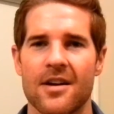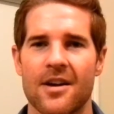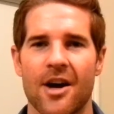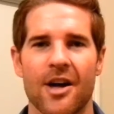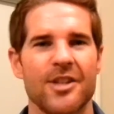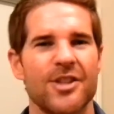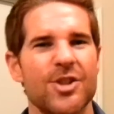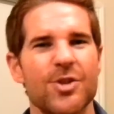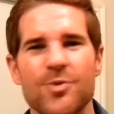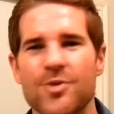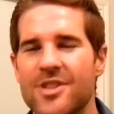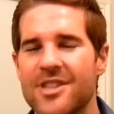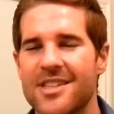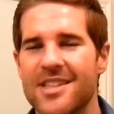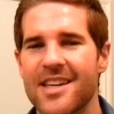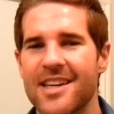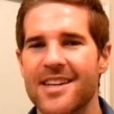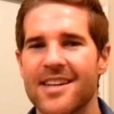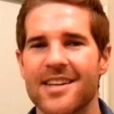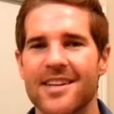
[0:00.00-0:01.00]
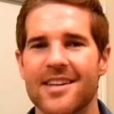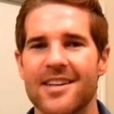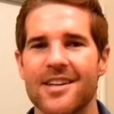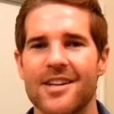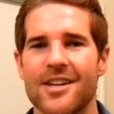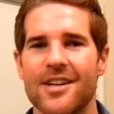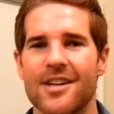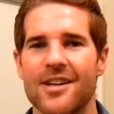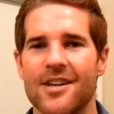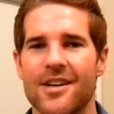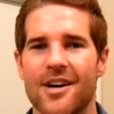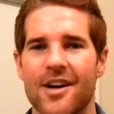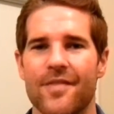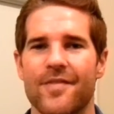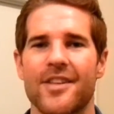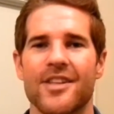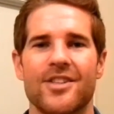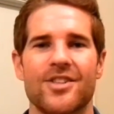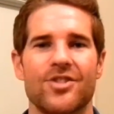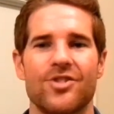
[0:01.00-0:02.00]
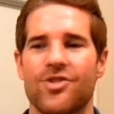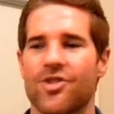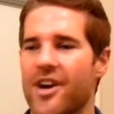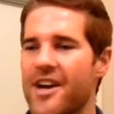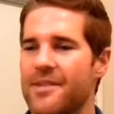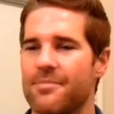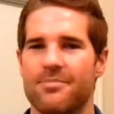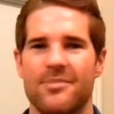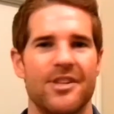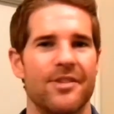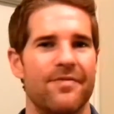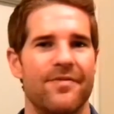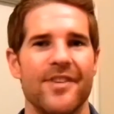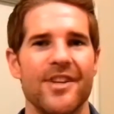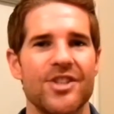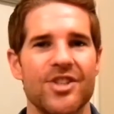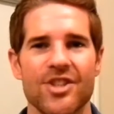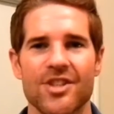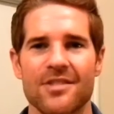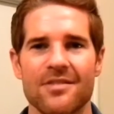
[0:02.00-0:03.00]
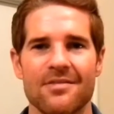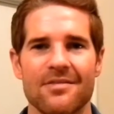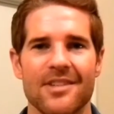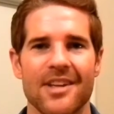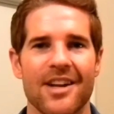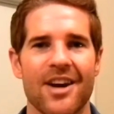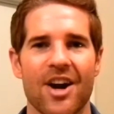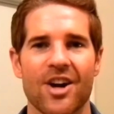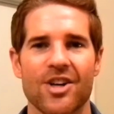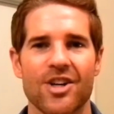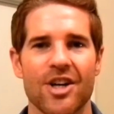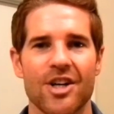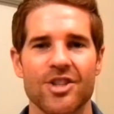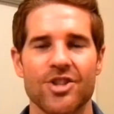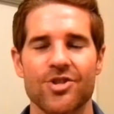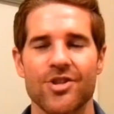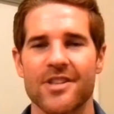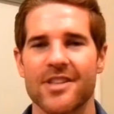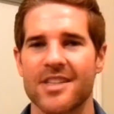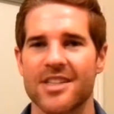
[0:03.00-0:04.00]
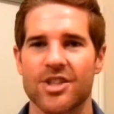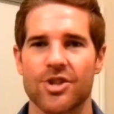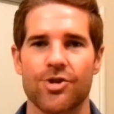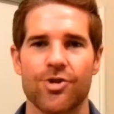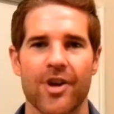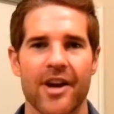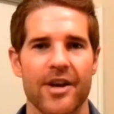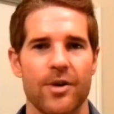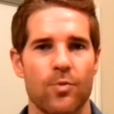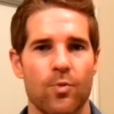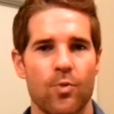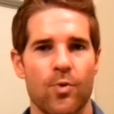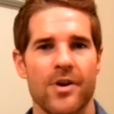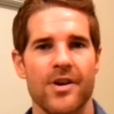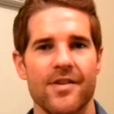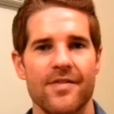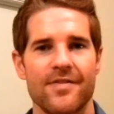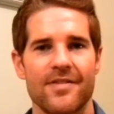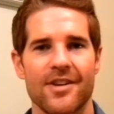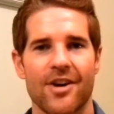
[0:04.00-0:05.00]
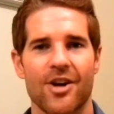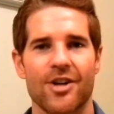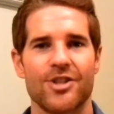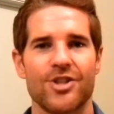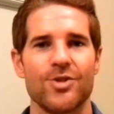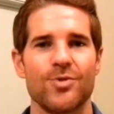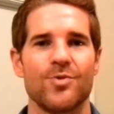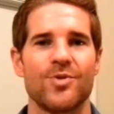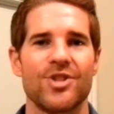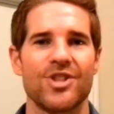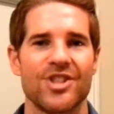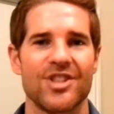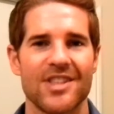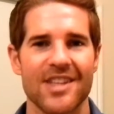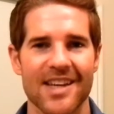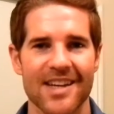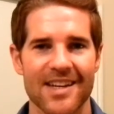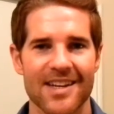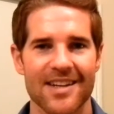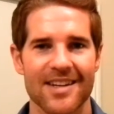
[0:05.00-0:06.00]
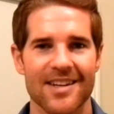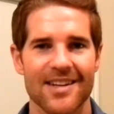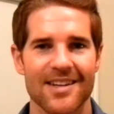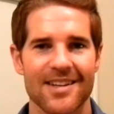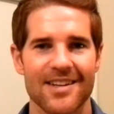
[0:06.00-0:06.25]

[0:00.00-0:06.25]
Aren't you sick of this great division in our country, this great rift? Aren't you sick